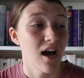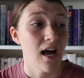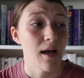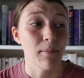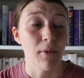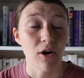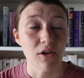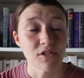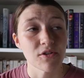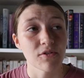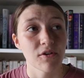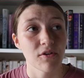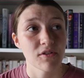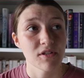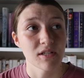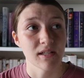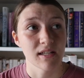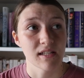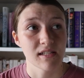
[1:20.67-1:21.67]
I'm also
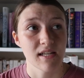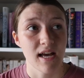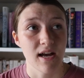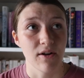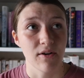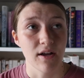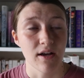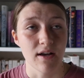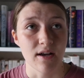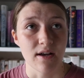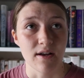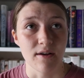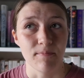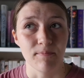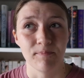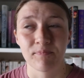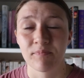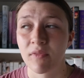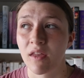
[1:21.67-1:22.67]
going to link
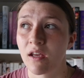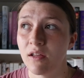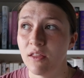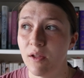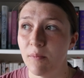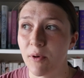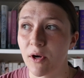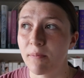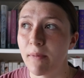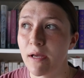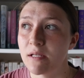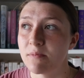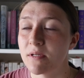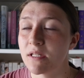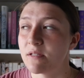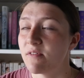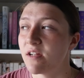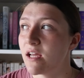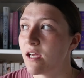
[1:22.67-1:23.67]
down the Book
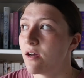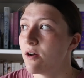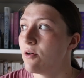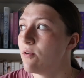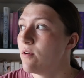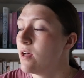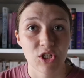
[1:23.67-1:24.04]
Basements video.